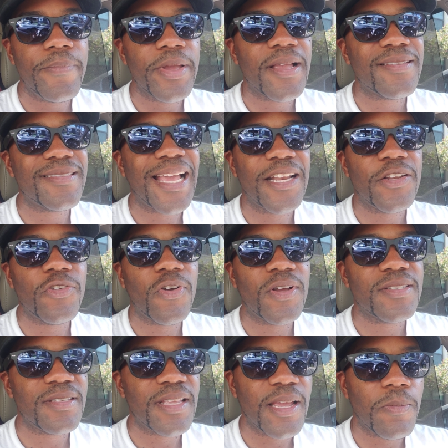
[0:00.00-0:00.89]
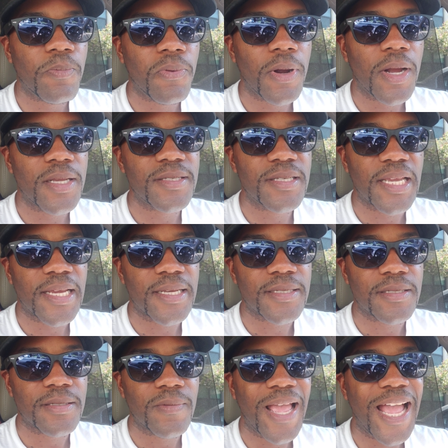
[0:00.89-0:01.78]
Because I trust their
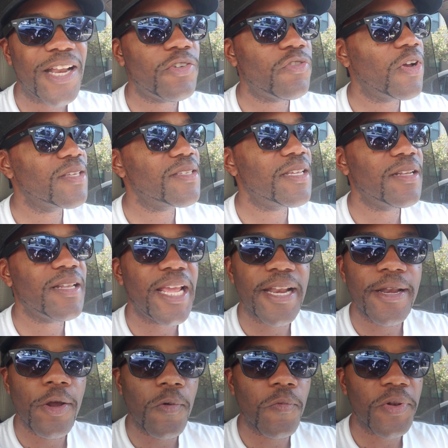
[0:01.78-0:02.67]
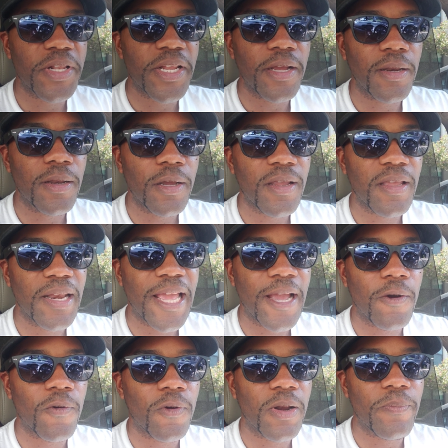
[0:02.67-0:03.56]
process. I trust that they know what they're looking
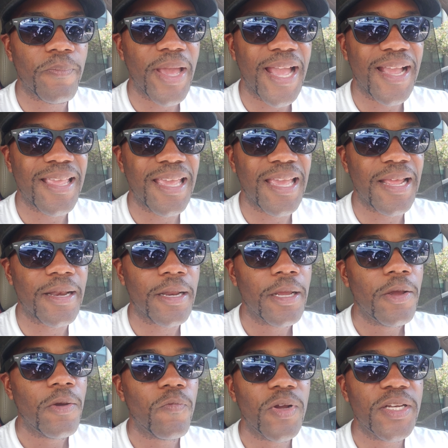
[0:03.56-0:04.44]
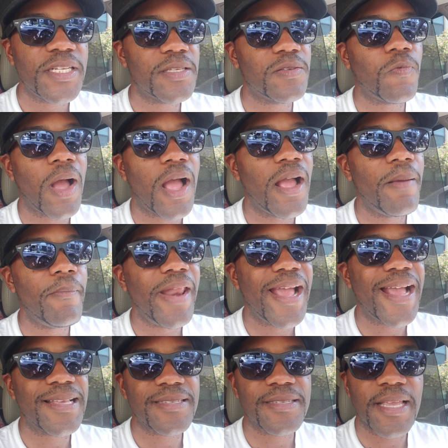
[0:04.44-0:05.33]
at on the back end, which is why I'm
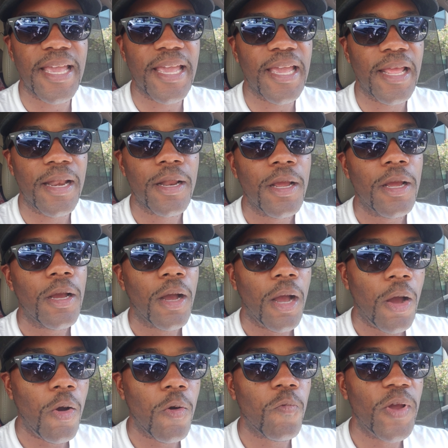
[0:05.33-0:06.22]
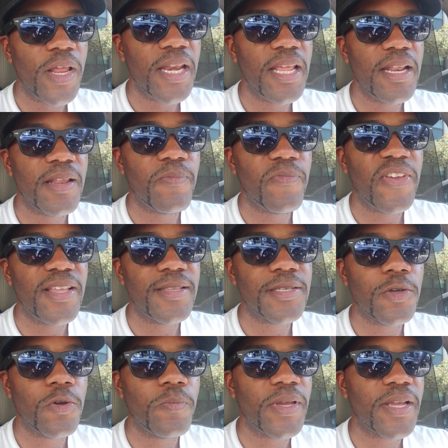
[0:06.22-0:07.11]
not saying, oh, we need the
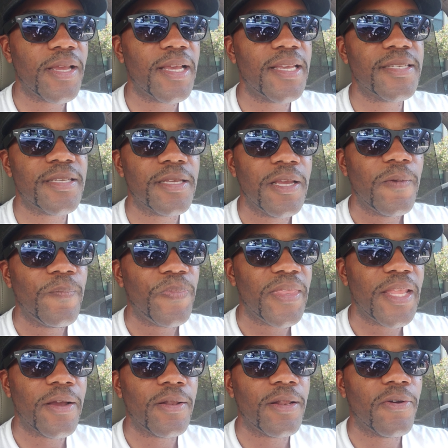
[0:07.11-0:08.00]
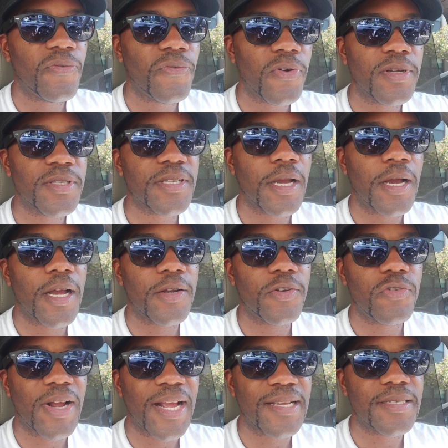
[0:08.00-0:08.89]
V2 because the, the first
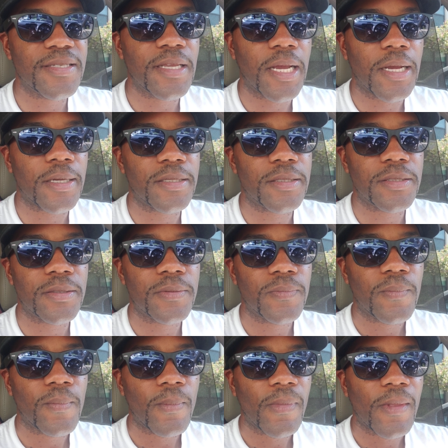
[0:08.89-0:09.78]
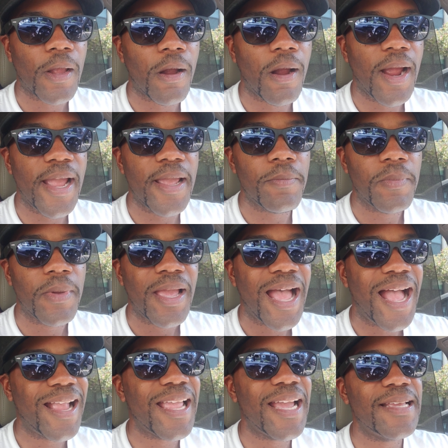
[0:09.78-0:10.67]
contract sucks, all right?
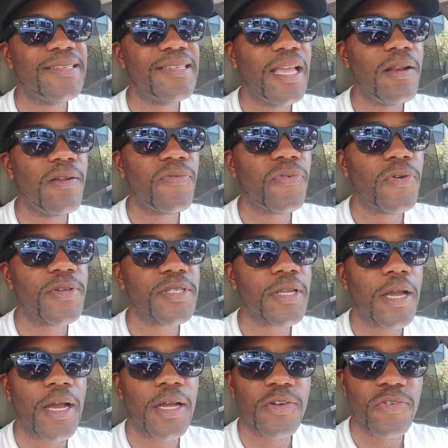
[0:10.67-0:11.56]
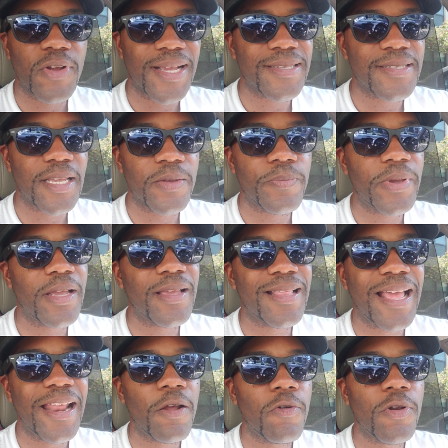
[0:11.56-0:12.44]
I can't say the first contract sucks
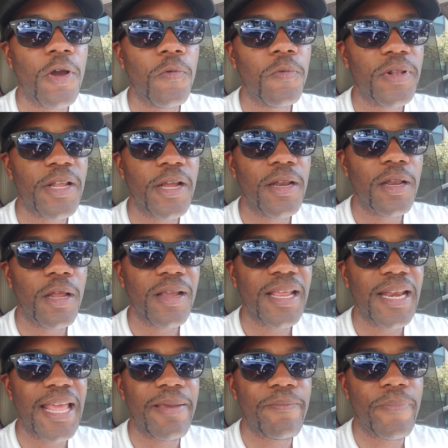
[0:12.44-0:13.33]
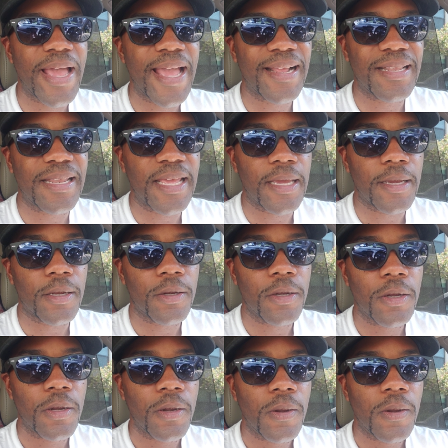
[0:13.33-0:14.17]
because I don't know what they're looking at back there.